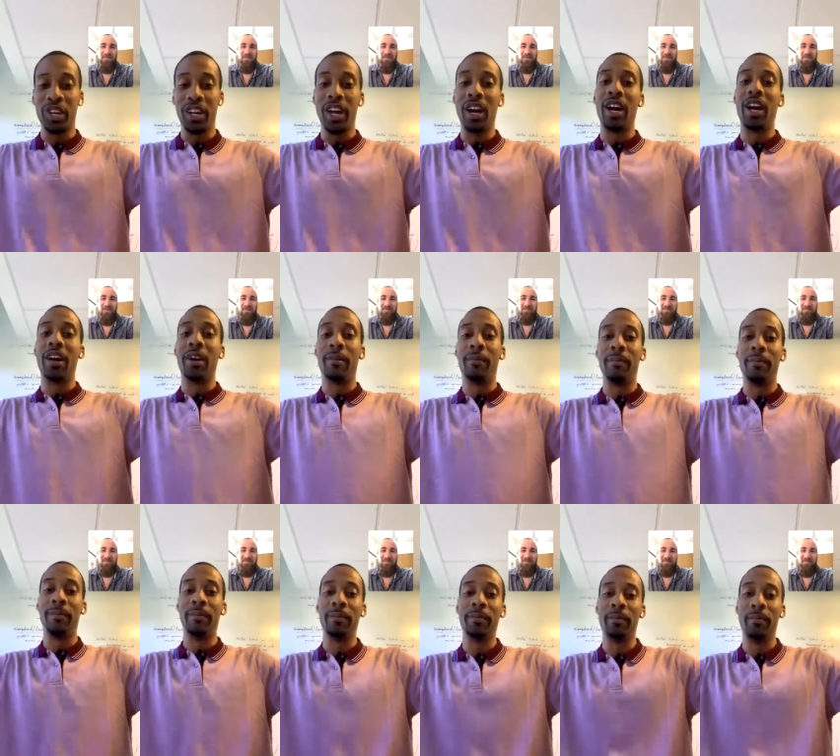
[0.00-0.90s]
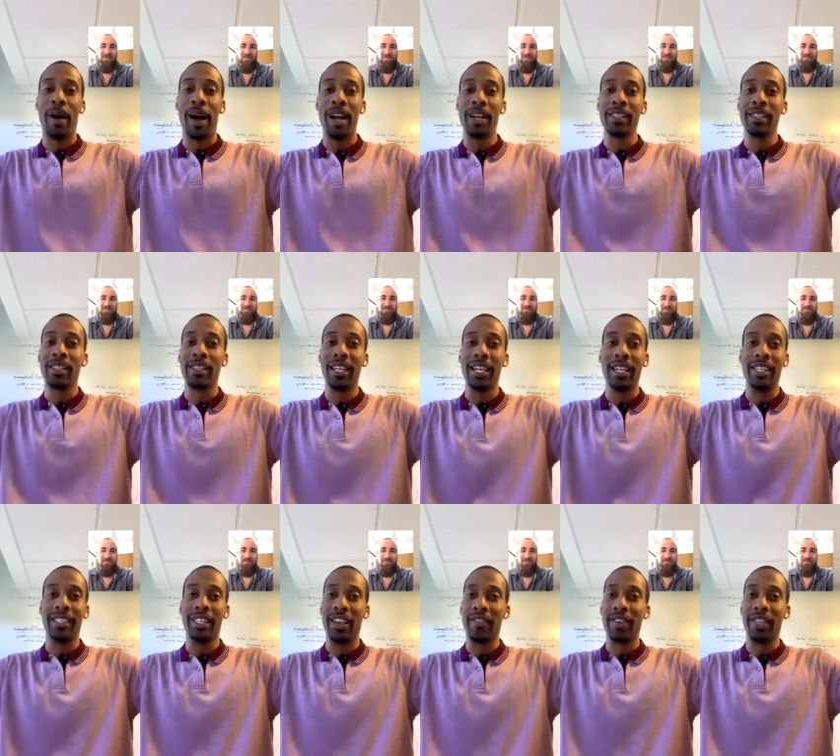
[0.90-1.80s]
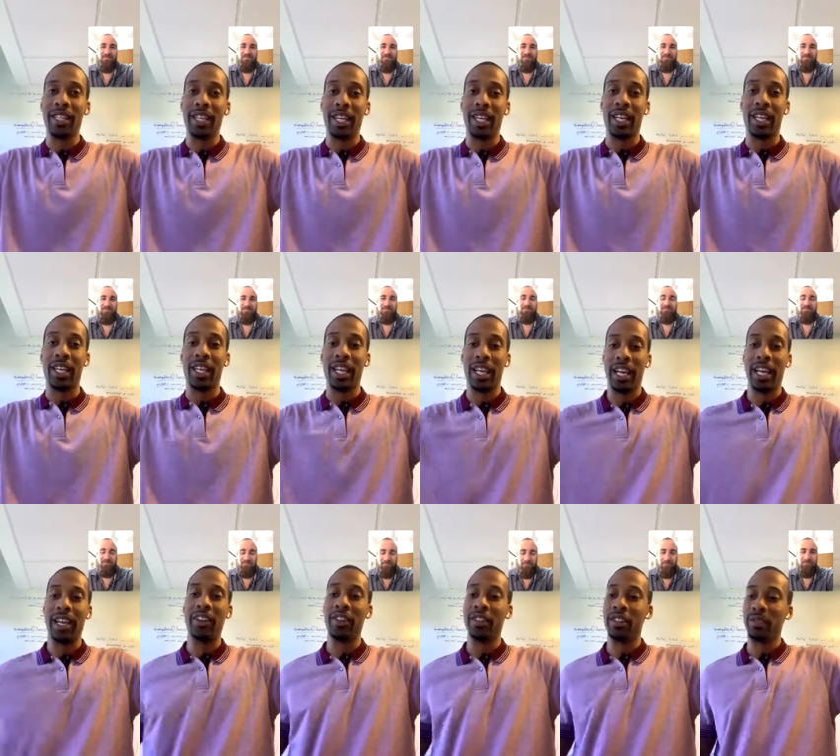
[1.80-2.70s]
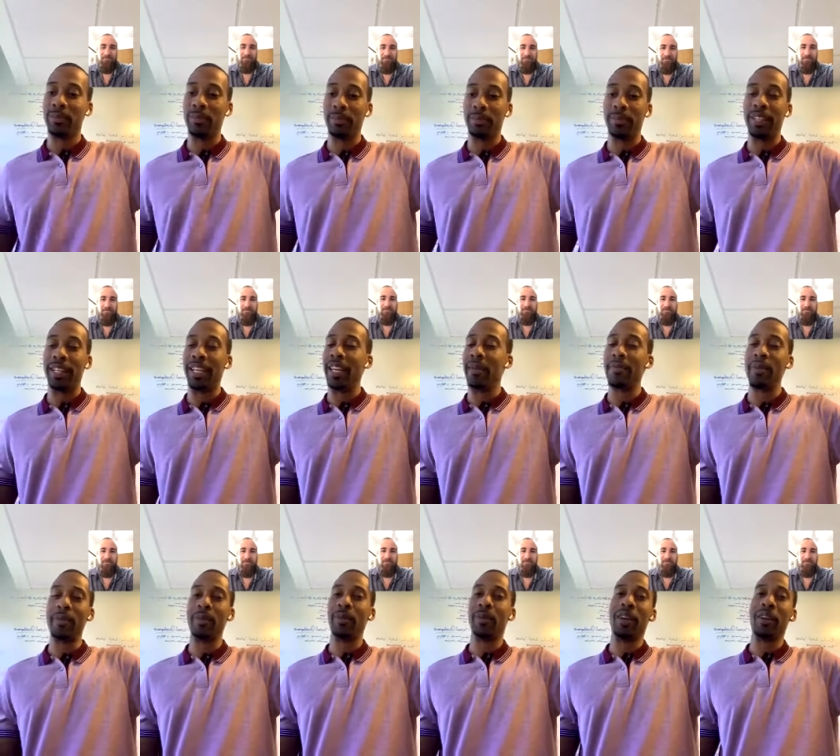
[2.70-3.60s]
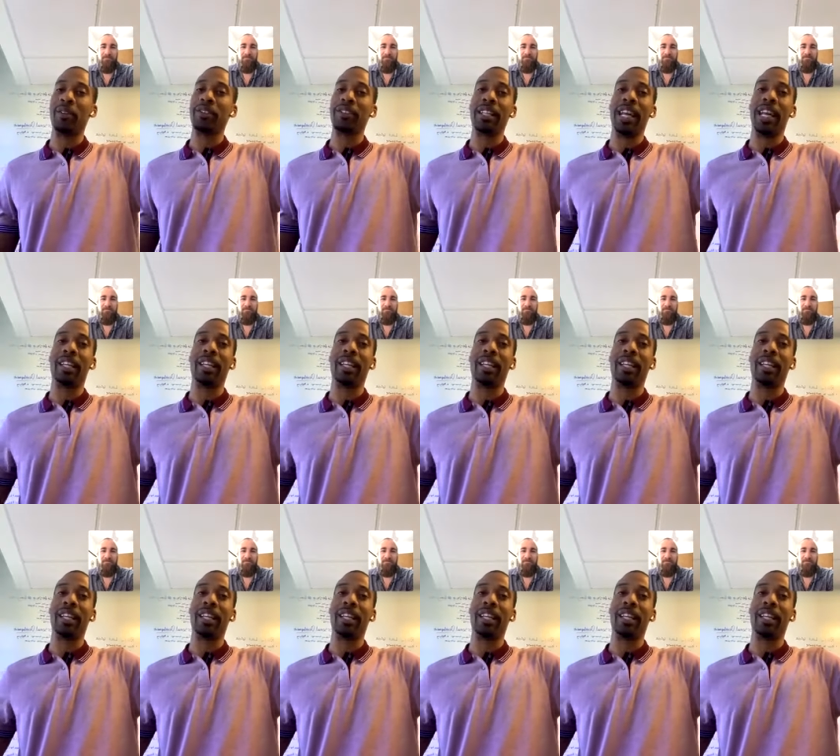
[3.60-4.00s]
Um, mindset is everything, and there's plenty of people that will say